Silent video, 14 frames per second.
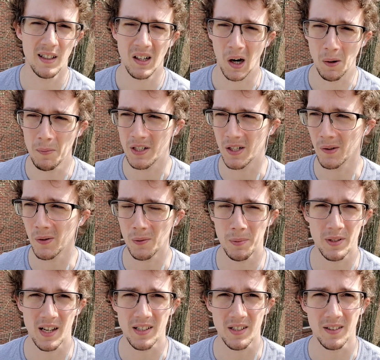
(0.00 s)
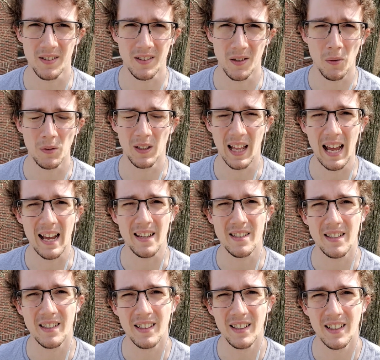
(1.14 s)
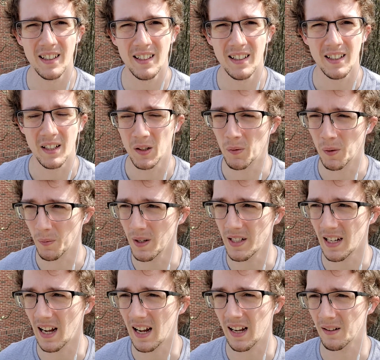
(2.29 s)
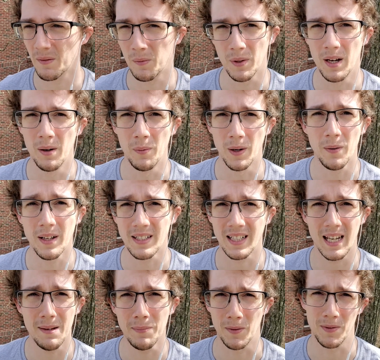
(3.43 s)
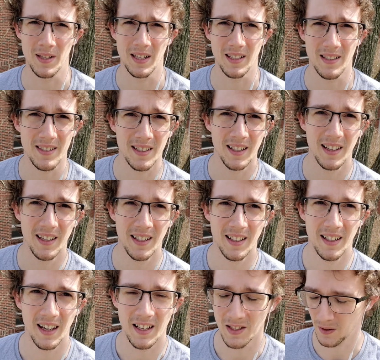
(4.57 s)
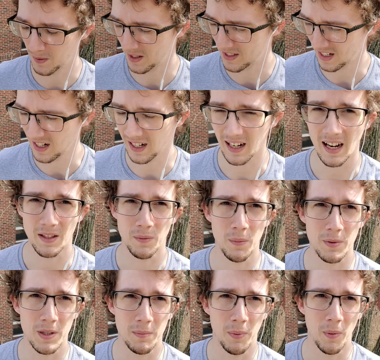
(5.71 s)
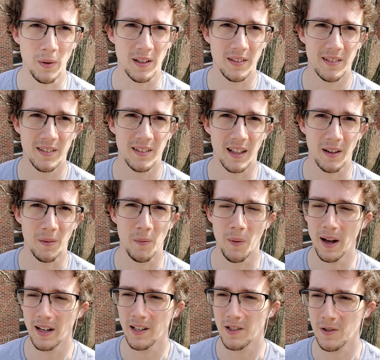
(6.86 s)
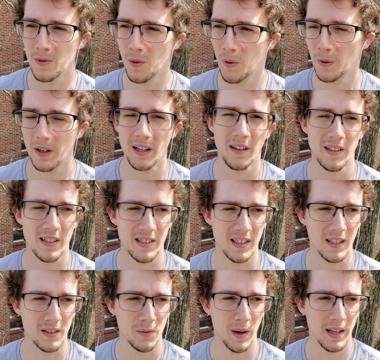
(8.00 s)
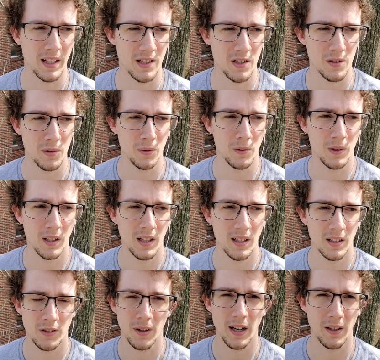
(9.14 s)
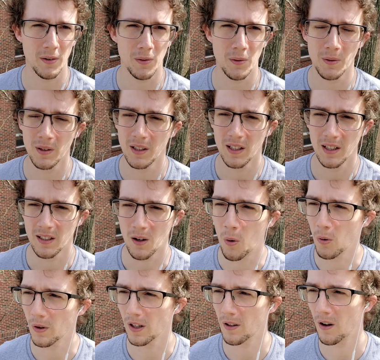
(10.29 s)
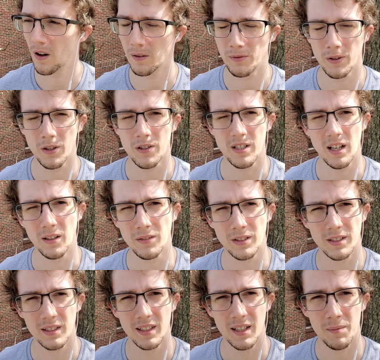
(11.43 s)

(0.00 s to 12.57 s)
Our material possessions don't last. You know, when we die, we don't get to keep those things. And so he's saying, guys, what was the point? Like, why did you hold on to these things? Why did you try to hoard it all for yourselves?